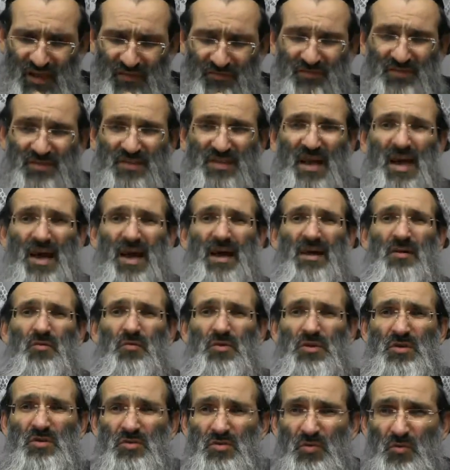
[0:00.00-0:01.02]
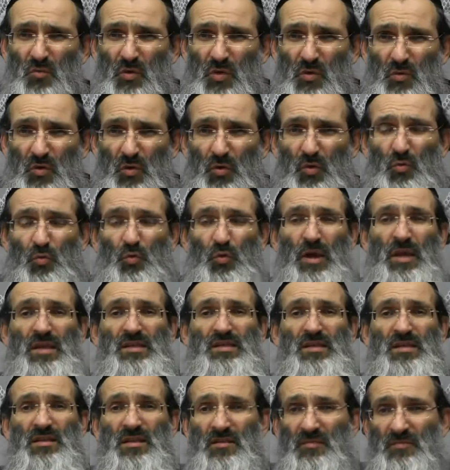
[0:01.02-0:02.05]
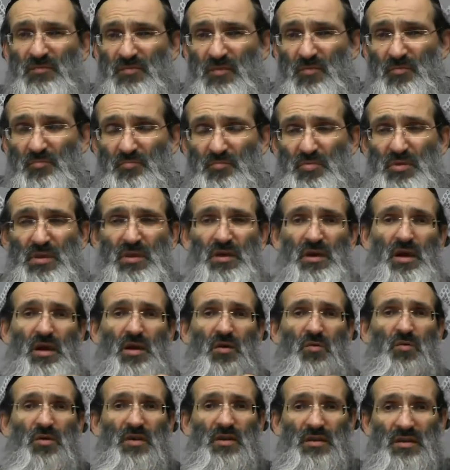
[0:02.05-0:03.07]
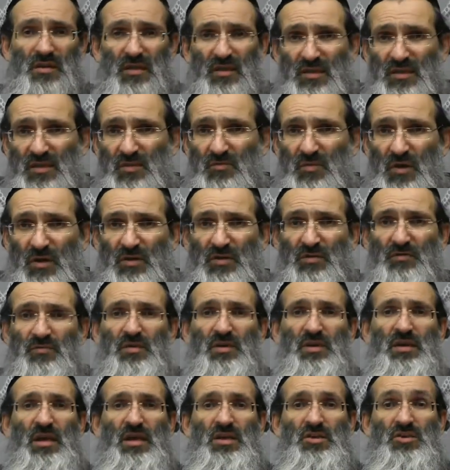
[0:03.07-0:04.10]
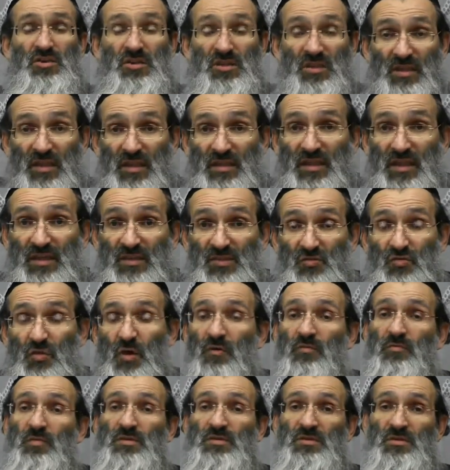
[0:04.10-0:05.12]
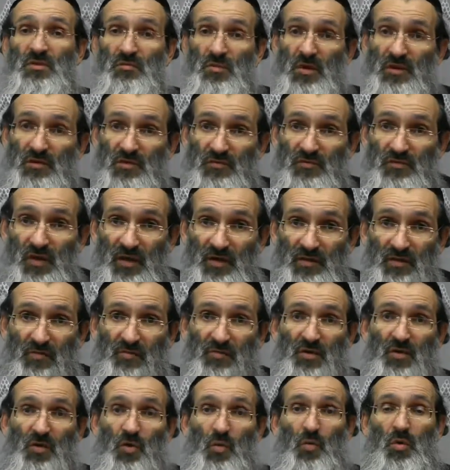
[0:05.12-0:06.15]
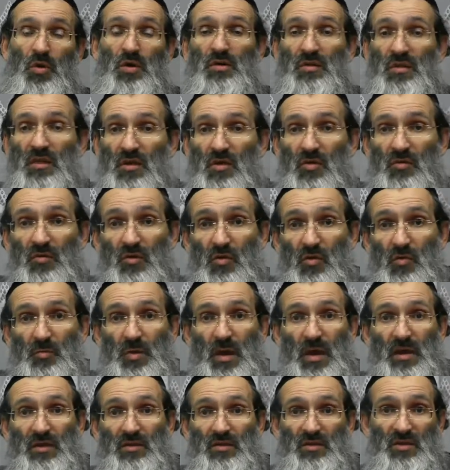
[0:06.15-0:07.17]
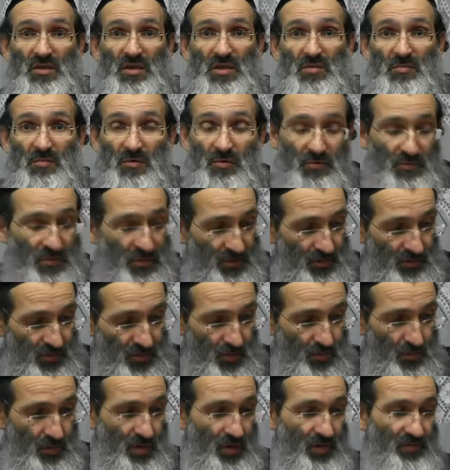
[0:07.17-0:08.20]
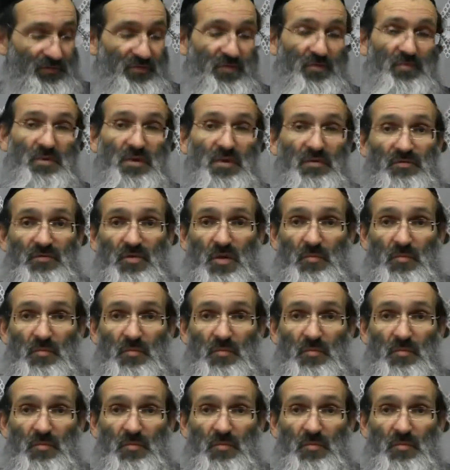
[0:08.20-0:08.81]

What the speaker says: Abza, we knew that we were raising them from Bia, and they need rectification, and it takes 12 months to rectify them. They go, where did they go? They go back into Ima, right? They go where? From